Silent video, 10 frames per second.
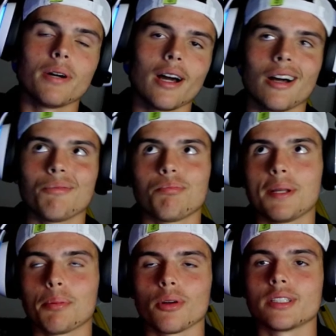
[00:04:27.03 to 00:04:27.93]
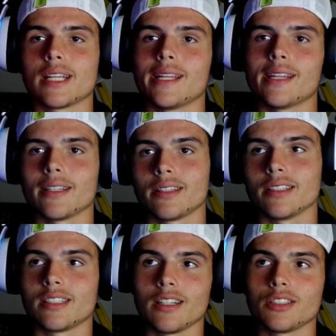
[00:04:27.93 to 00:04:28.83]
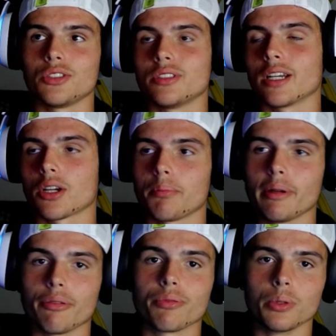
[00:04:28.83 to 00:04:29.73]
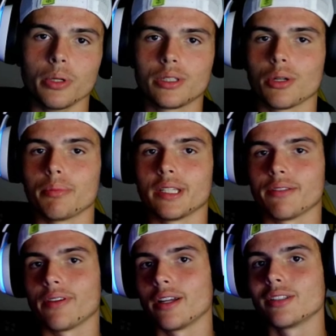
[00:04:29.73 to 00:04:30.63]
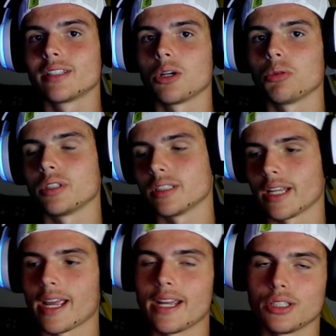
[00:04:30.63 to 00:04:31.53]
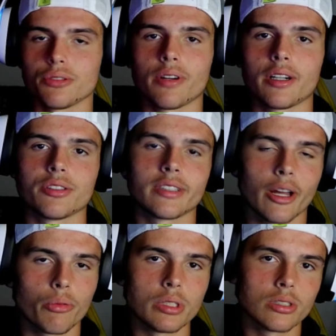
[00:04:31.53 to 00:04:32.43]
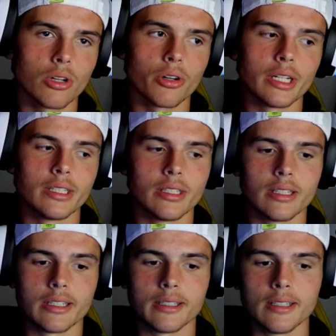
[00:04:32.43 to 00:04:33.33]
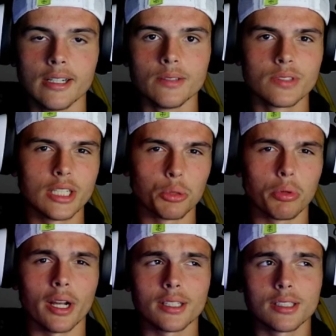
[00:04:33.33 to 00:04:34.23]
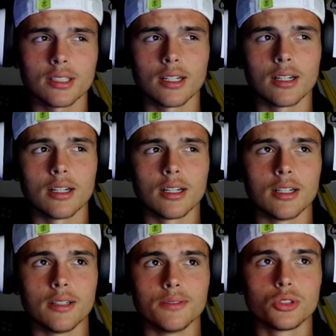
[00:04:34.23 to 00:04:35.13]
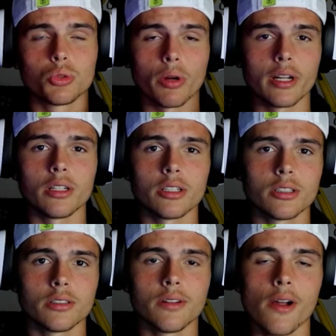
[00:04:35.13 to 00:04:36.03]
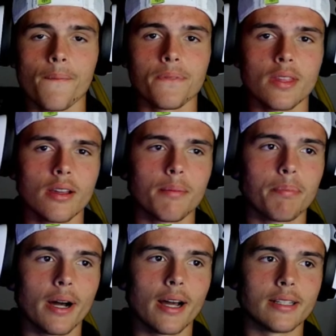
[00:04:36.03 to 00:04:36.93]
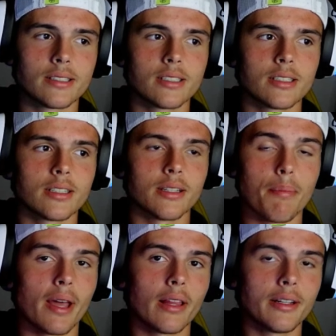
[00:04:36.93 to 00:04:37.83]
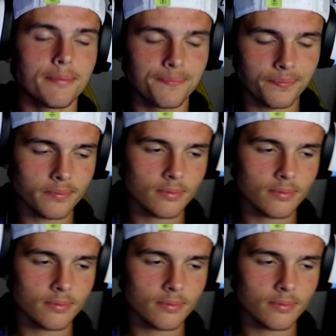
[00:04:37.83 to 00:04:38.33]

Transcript: But people are saying that the Celestial is not going to be a fruit. It's going to be the fighting style, which is the angel fighting style we saw in the T Rex uh, trailer. But the melee.